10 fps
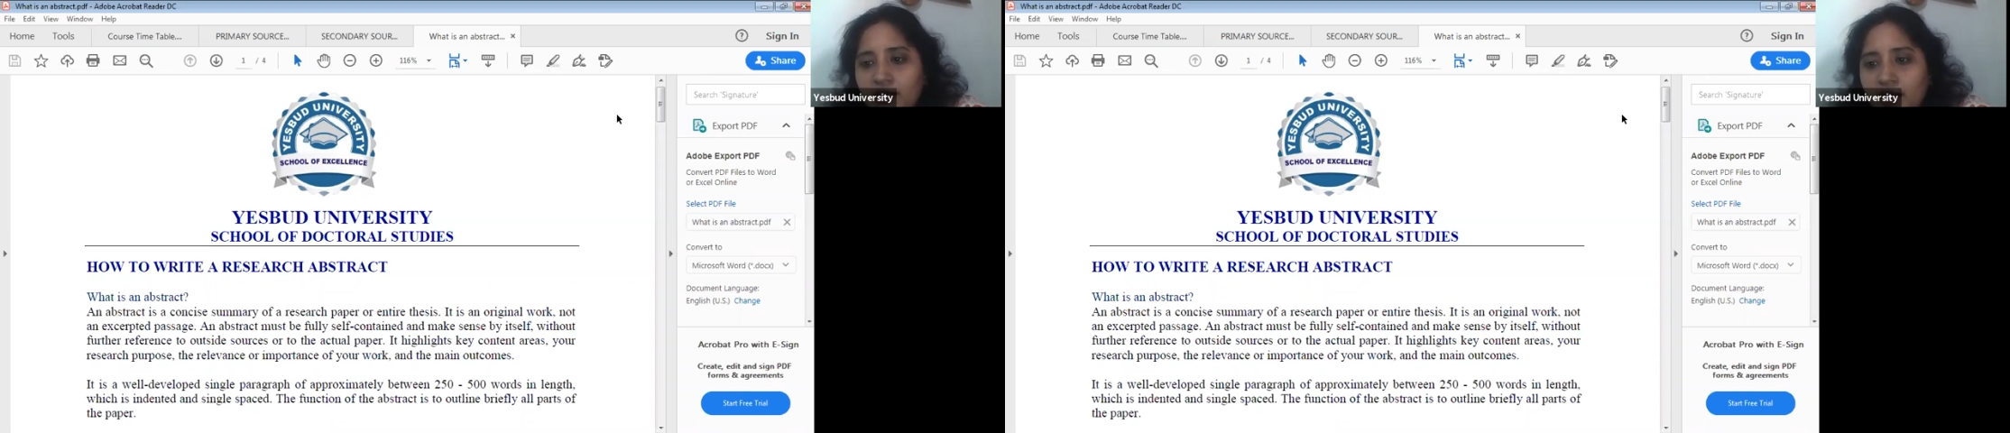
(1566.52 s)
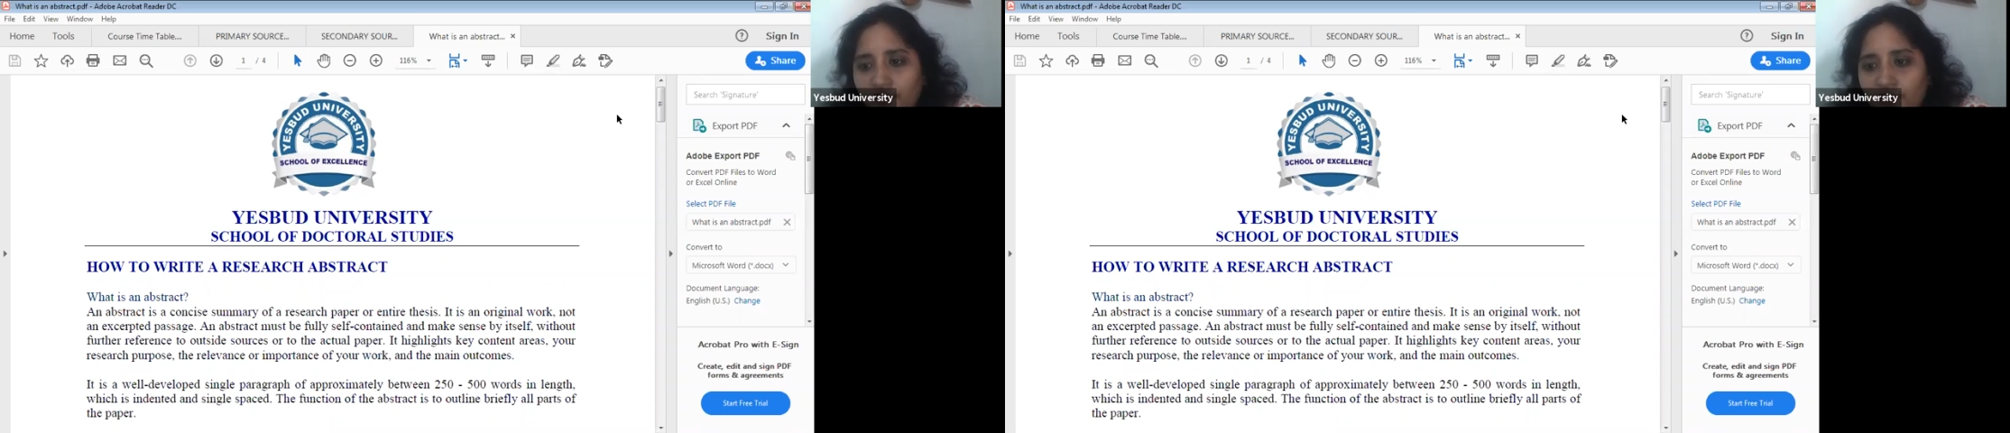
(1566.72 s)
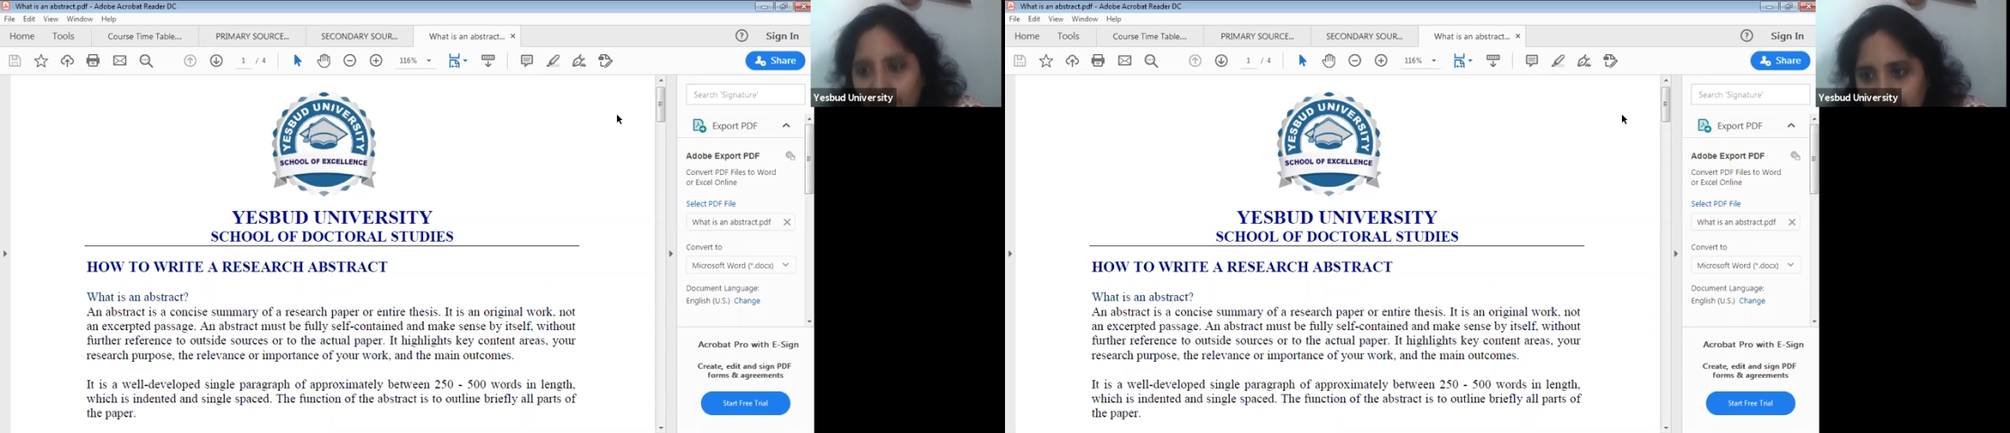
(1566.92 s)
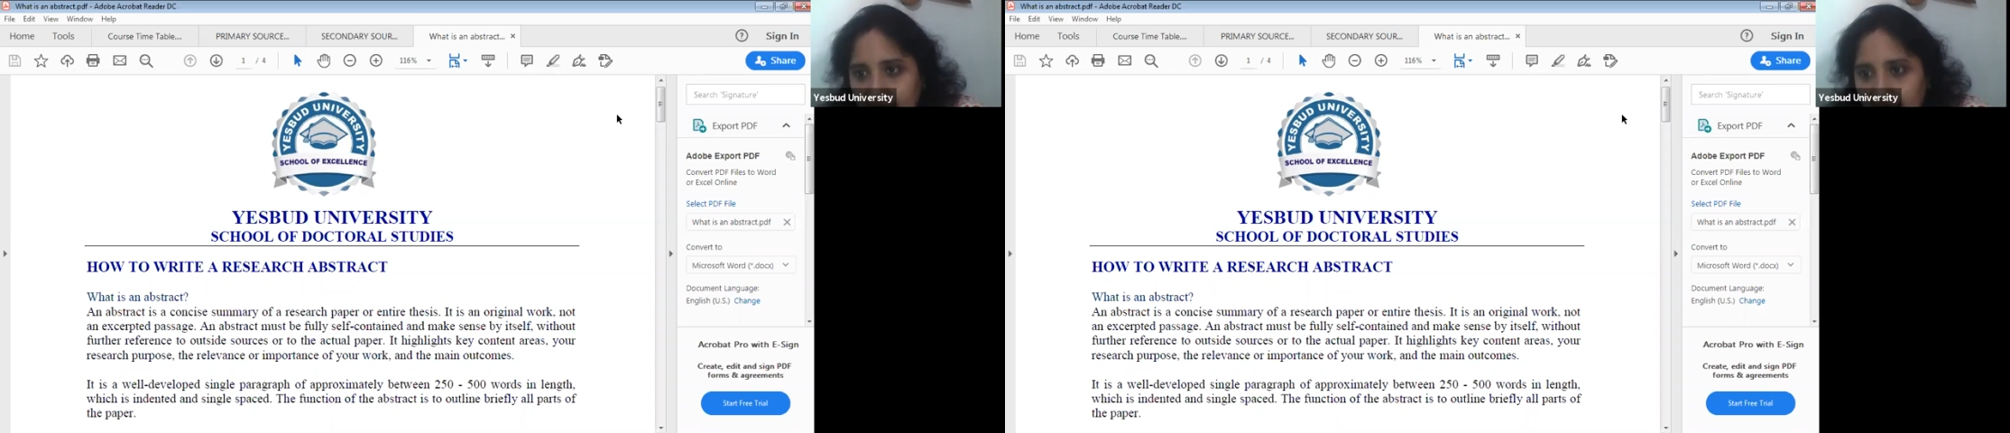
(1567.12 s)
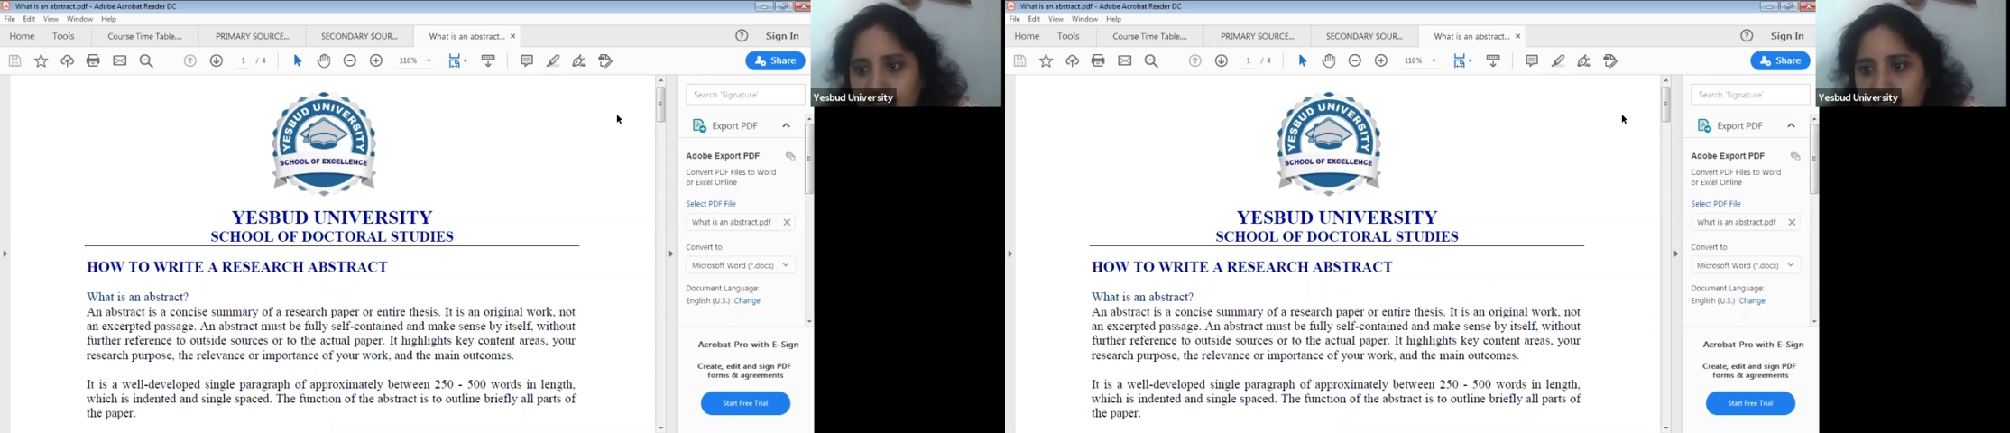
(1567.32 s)
for any
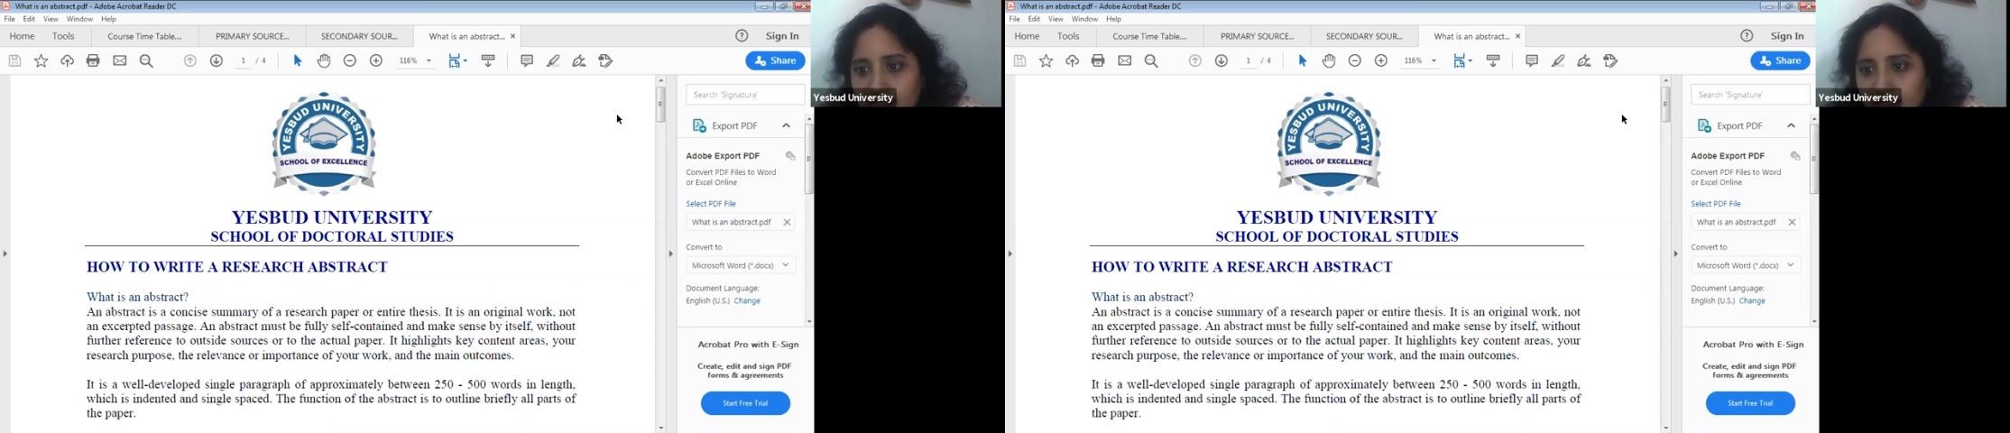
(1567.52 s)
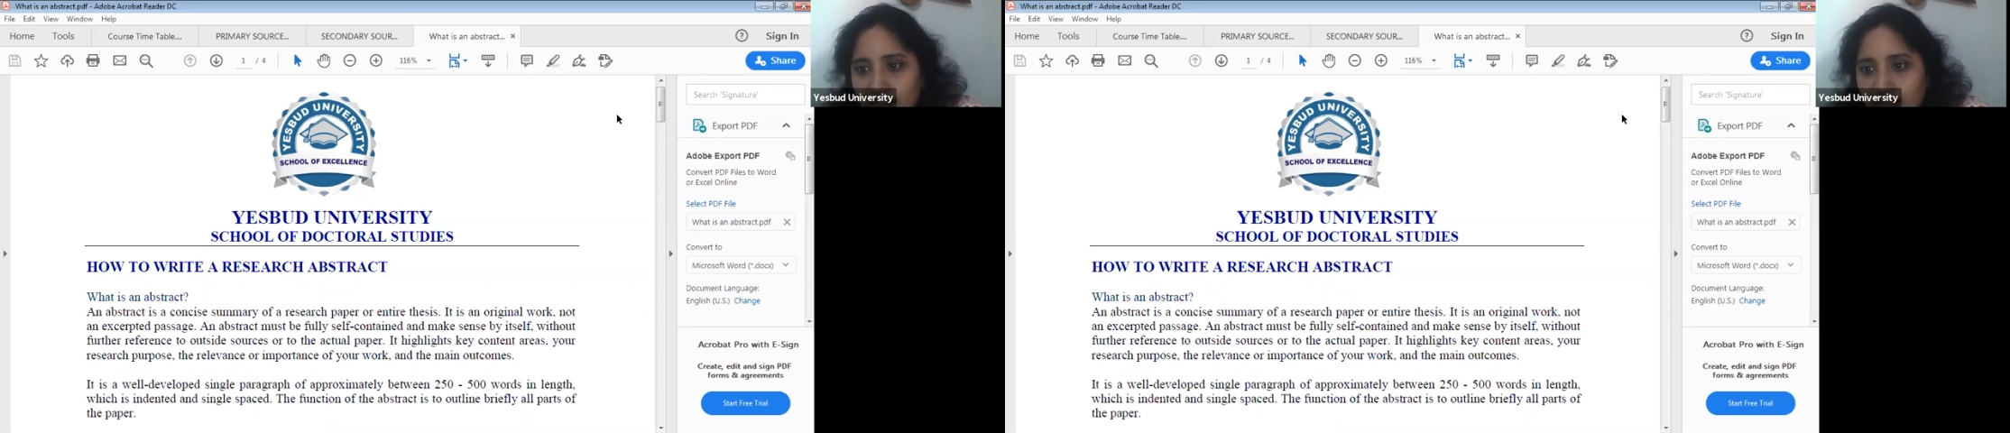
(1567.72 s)
answer